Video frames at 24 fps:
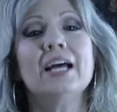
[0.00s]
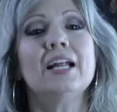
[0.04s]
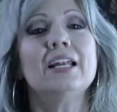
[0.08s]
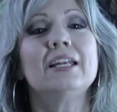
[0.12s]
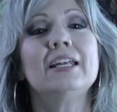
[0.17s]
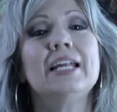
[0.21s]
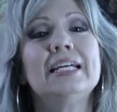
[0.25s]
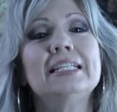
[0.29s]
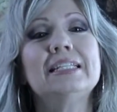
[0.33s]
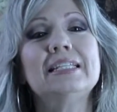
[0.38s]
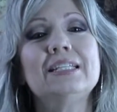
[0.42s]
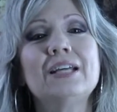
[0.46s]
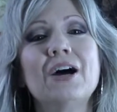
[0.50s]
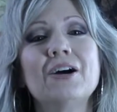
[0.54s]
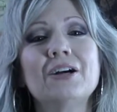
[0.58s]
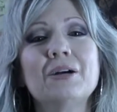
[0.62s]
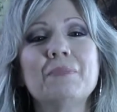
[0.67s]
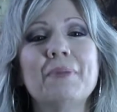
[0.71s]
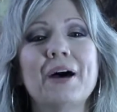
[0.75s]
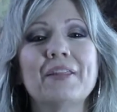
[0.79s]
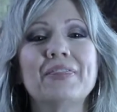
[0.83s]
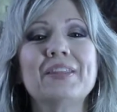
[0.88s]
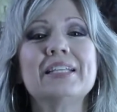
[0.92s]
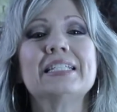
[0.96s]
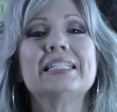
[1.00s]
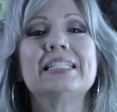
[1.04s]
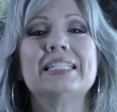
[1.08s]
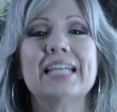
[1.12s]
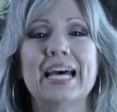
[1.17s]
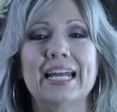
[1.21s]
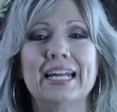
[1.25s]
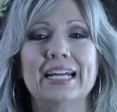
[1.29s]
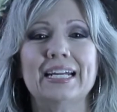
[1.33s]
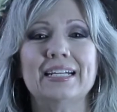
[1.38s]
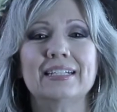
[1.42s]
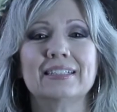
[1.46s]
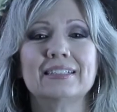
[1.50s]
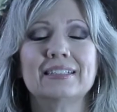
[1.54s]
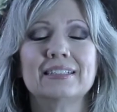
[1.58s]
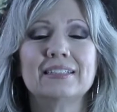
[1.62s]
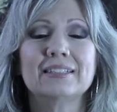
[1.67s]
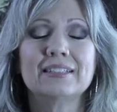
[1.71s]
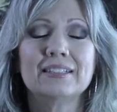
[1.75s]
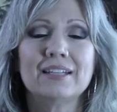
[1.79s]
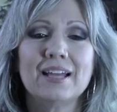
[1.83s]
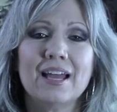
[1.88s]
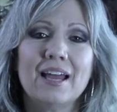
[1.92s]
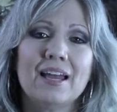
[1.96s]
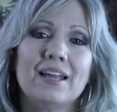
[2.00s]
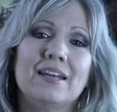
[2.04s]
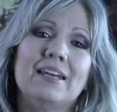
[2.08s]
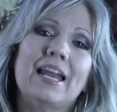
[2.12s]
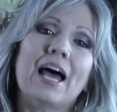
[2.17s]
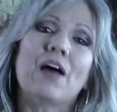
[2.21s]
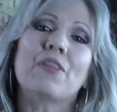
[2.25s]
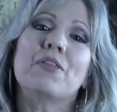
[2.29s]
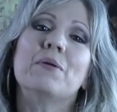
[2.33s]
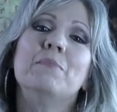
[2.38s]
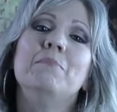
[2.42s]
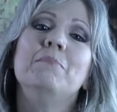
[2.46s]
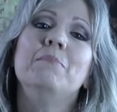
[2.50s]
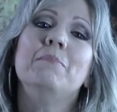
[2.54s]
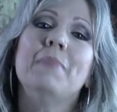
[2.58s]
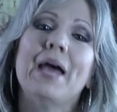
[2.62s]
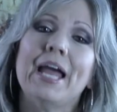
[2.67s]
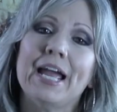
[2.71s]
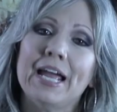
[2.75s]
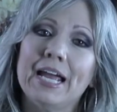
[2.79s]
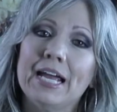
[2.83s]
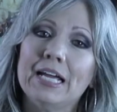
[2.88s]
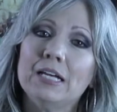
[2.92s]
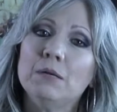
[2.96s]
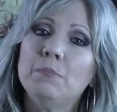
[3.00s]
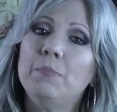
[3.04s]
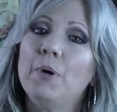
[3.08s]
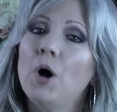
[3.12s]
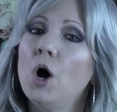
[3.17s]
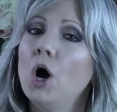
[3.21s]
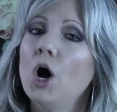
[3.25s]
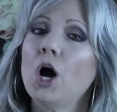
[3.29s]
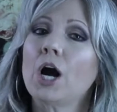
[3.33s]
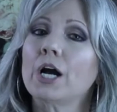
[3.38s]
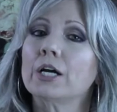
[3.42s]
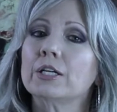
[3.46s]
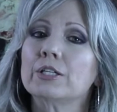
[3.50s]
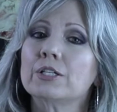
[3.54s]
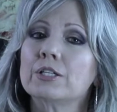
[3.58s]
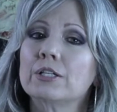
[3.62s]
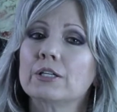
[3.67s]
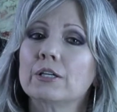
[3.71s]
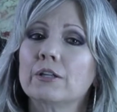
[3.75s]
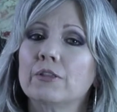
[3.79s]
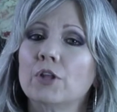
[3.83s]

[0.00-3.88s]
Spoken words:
Let's talk about the setting. Now the main part,